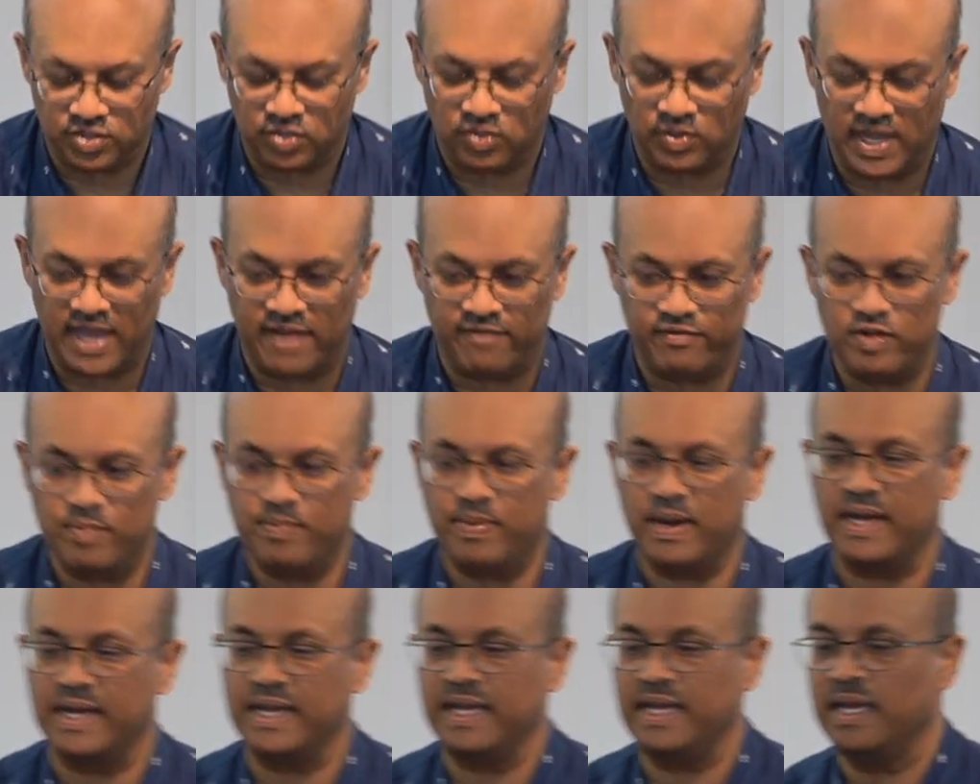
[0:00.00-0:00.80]
You know,
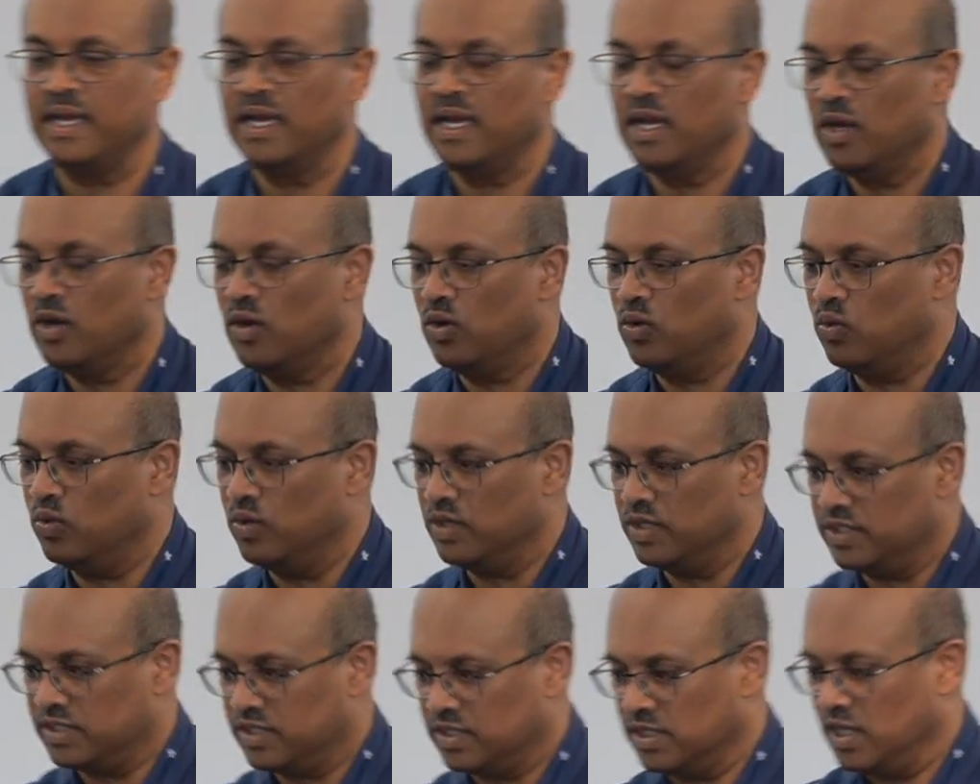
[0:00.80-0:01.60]
everybody
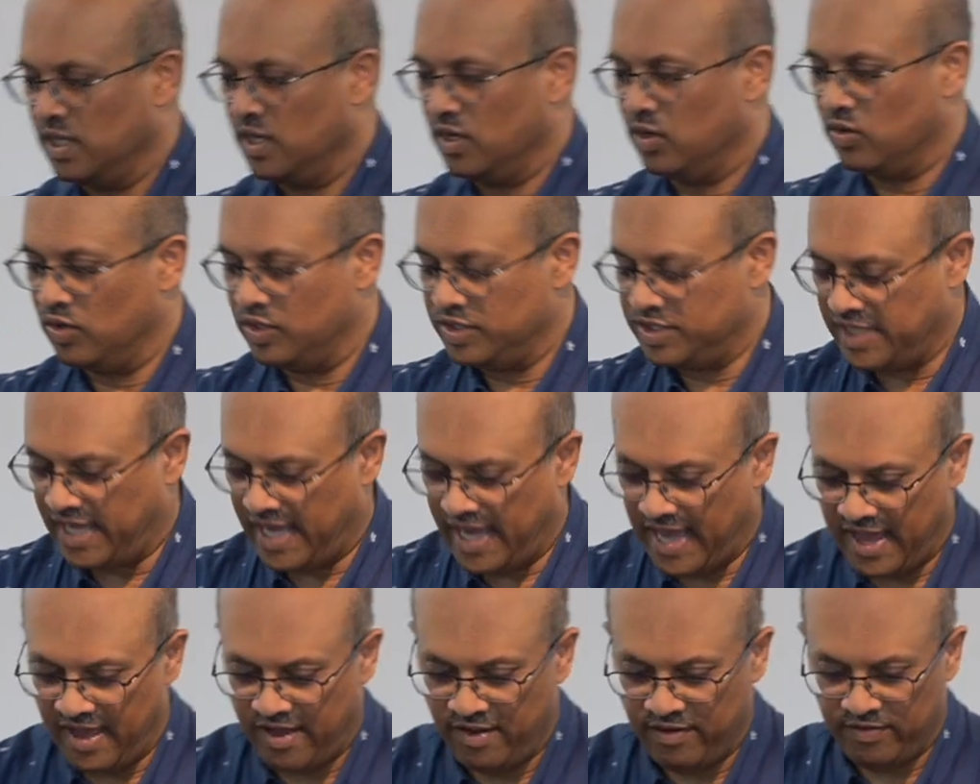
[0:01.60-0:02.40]
who is going
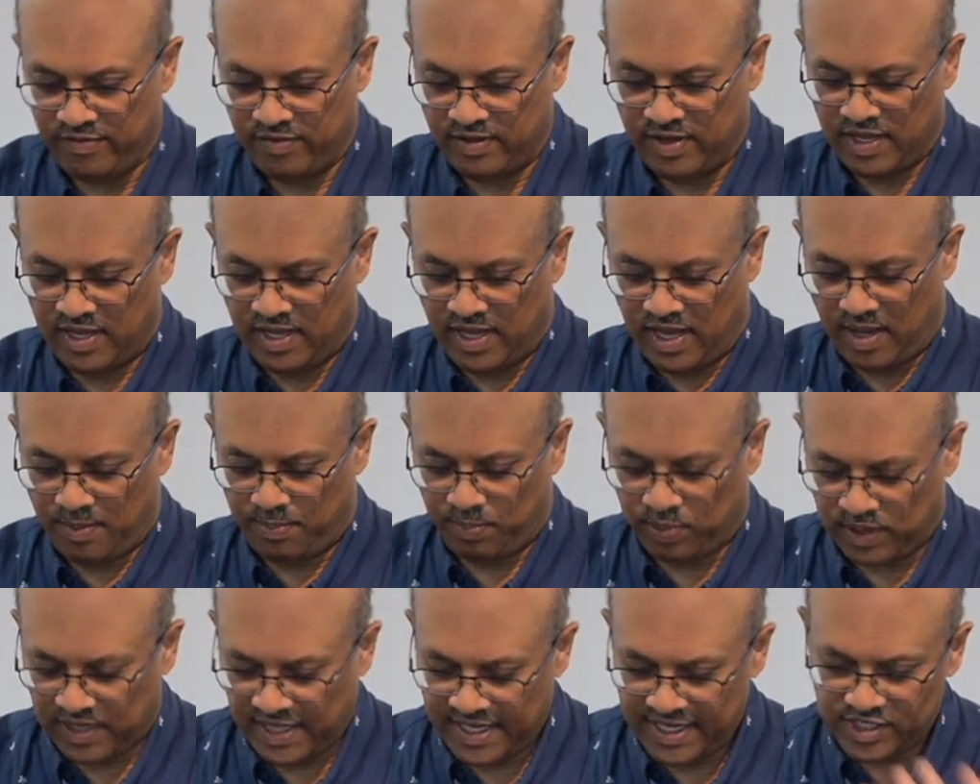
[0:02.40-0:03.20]
to have
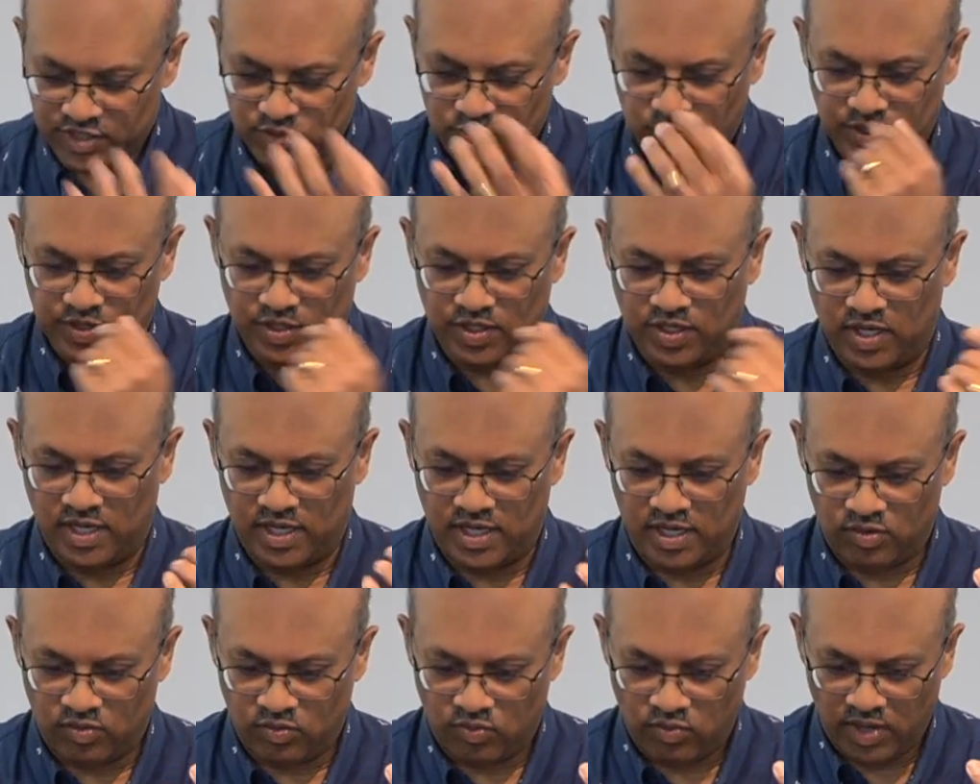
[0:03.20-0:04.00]
a place with
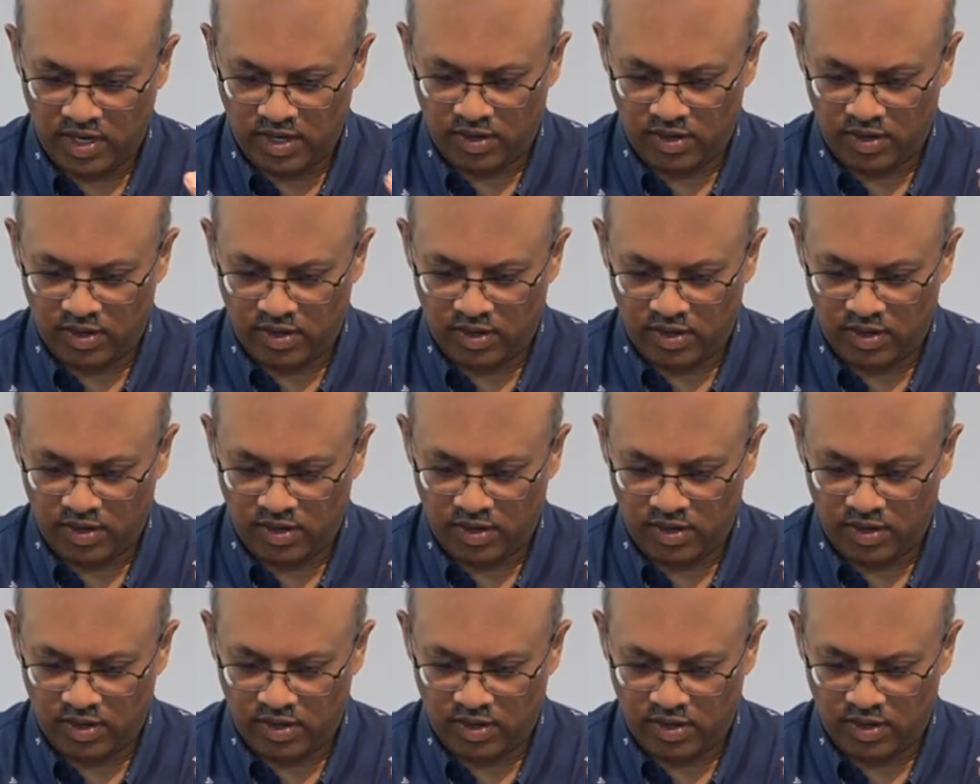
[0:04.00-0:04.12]
God,